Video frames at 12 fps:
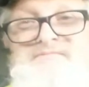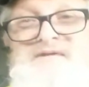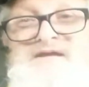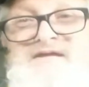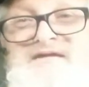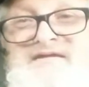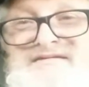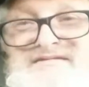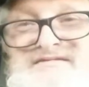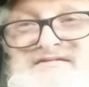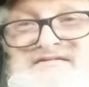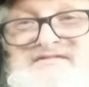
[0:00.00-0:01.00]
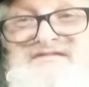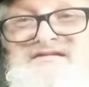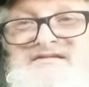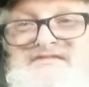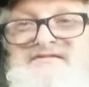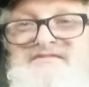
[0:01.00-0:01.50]
Man, it's just
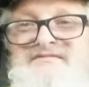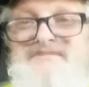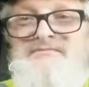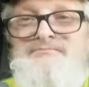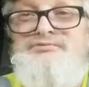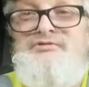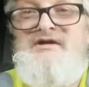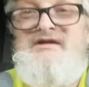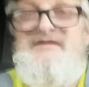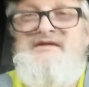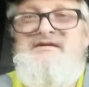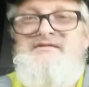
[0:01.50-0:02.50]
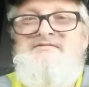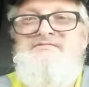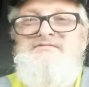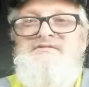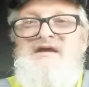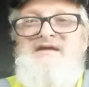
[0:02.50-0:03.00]
glaring bright, ain't it?
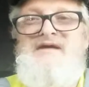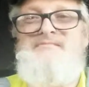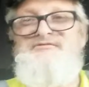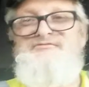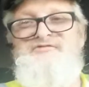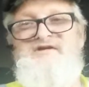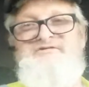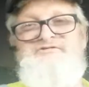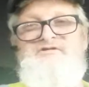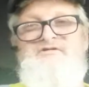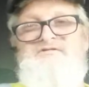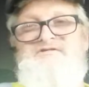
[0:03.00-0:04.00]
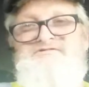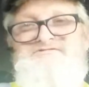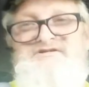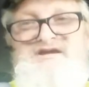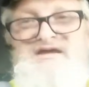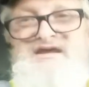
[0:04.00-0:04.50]
I got my vest on because
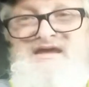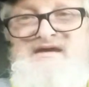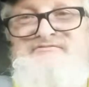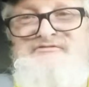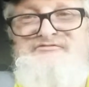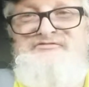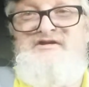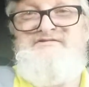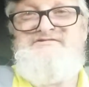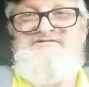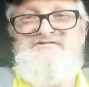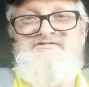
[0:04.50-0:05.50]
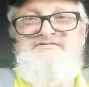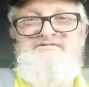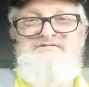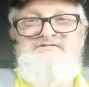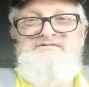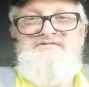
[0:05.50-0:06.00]
you gotta have a vest
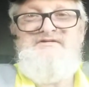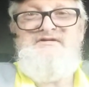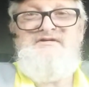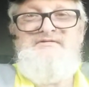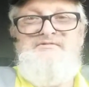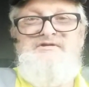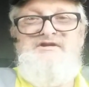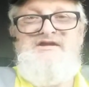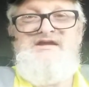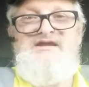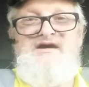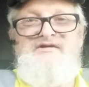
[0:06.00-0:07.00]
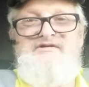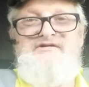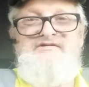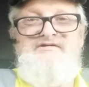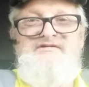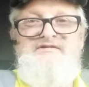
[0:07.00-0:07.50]
when you get out
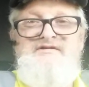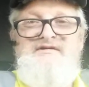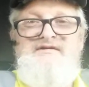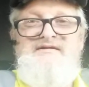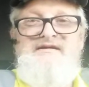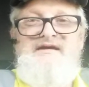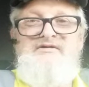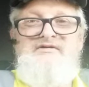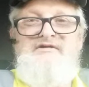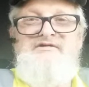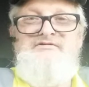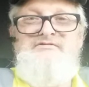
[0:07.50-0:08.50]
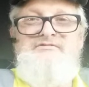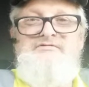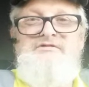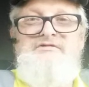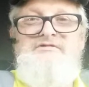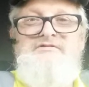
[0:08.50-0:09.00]
here. How are you,
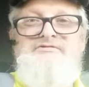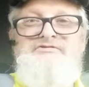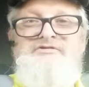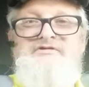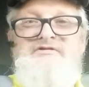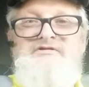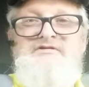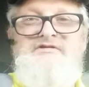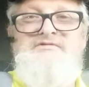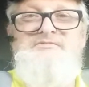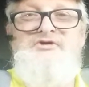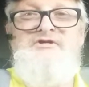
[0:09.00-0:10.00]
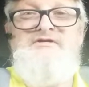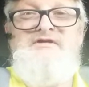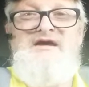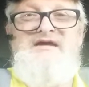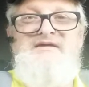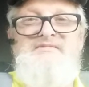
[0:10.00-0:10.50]
sir? Good morning.
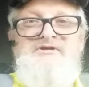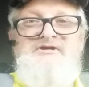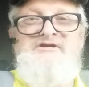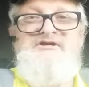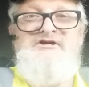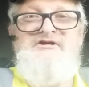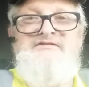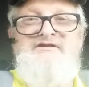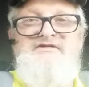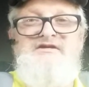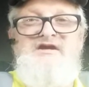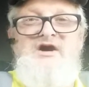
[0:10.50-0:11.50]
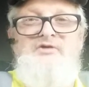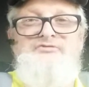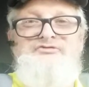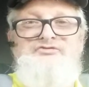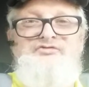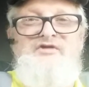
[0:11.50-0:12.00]
I am good there,
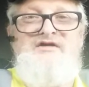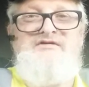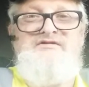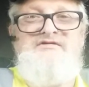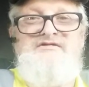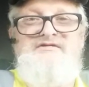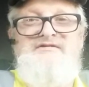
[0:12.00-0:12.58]
Ghost Trucker.